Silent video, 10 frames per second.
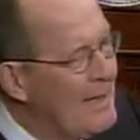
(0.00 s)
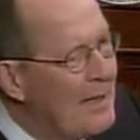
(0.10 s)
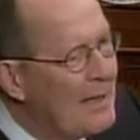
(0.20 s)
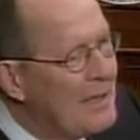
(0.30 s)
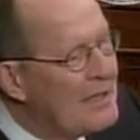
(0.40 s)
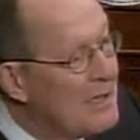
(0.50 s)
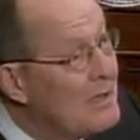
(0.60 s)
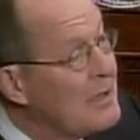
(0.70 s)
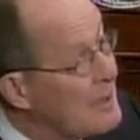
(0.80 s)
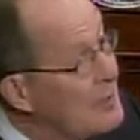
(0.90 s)
This
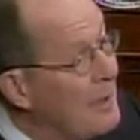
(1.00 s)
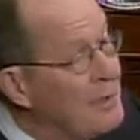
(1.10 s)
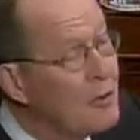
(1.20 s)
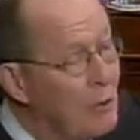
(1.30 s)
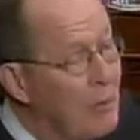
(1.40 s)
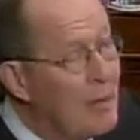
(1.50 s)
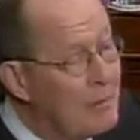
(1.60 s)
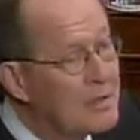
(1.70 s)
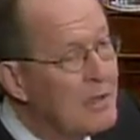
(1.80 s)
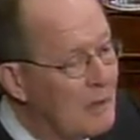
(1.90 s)
is, as President
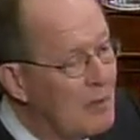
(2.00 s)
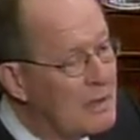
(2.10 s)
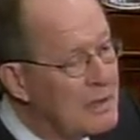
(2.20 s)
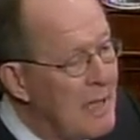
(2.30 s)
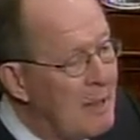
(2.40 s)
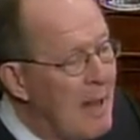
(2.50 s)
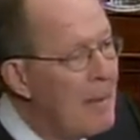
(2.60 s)
Obama said one time, a